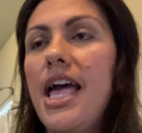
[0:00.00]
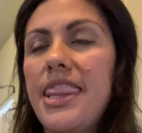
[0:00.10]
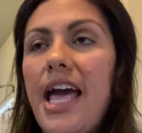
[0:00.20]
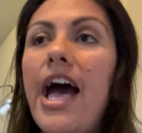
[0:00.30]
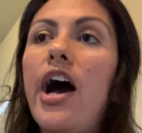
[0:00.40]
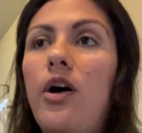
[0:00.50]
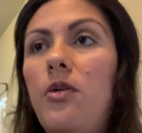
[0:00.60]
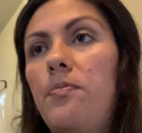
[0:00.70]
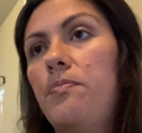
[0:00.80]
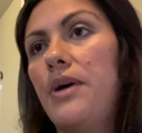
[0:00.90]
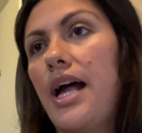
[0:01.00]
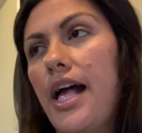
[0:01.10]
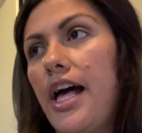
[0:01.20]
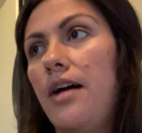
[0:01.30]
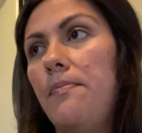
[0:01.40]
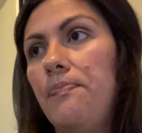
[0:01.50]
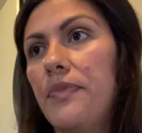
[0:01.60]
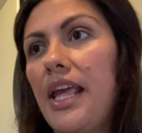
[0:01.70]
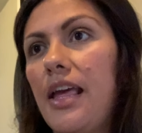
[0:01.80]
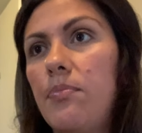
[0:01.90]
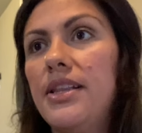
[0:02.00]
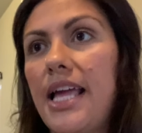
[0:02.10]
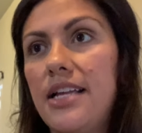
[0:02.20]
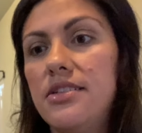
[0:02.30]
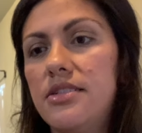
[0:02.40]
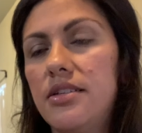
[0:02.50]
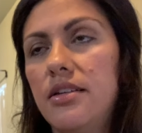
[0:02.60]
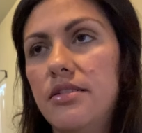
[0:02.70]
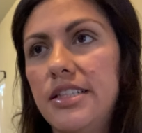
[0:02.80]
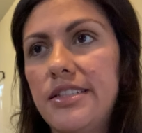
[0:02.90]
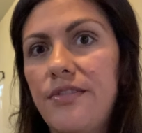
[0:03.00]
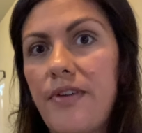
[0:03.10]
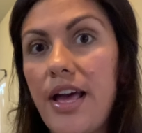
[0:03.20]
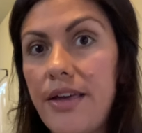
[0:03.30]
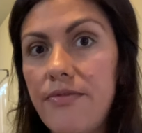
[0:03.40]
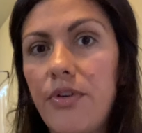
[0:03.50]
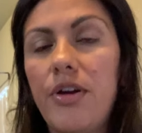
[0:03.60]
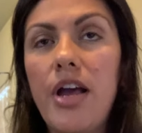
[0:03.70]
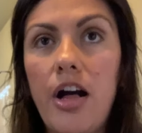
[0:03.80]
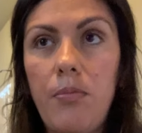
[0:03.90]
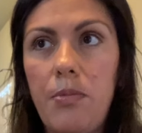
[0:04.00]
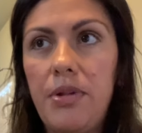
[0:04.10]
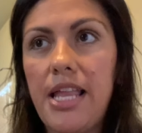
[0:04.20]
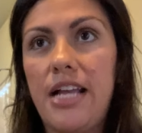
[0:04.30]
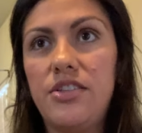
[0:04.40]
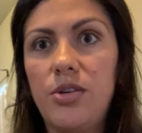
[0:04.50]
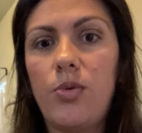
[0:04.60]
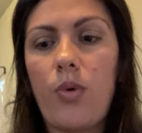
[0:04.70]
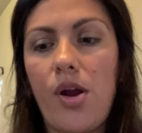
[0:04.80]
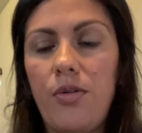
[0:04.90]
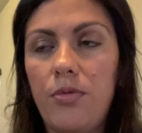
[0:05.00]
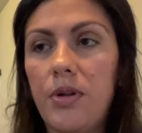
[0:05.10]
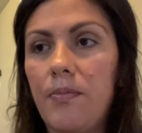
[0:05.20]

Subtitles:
that help a plant survive or help a plant grow?